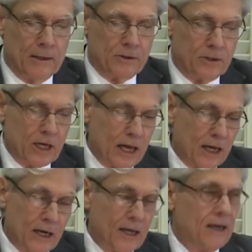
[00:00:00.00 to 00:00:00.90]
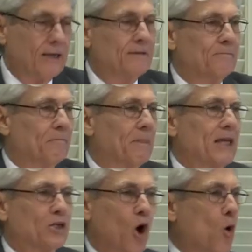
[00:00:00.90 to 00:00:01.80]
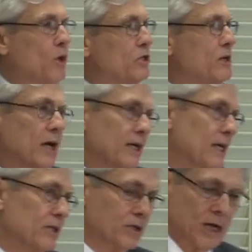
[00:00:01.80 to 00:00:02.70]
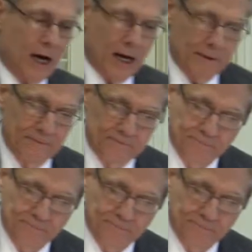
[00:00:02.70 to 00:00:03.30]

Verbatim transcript: Sin is always done against God.